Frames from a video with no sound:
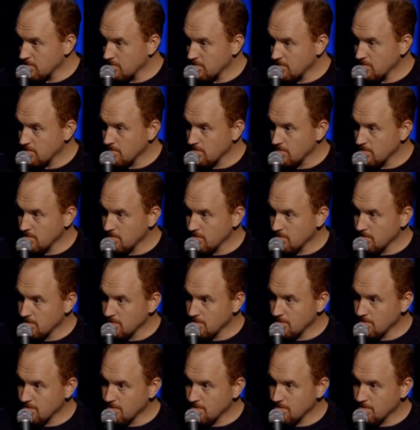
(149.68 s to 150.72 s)

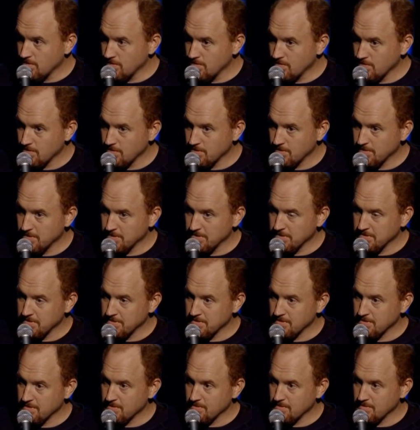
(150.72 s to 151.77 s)

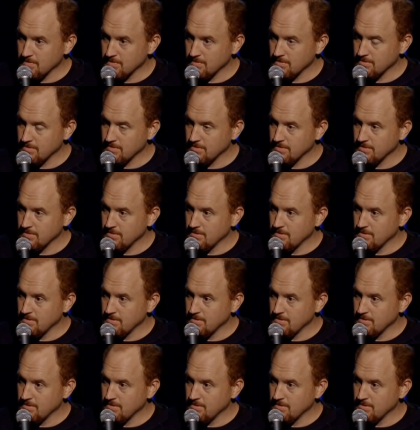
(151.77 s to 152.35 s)
(no one is talking)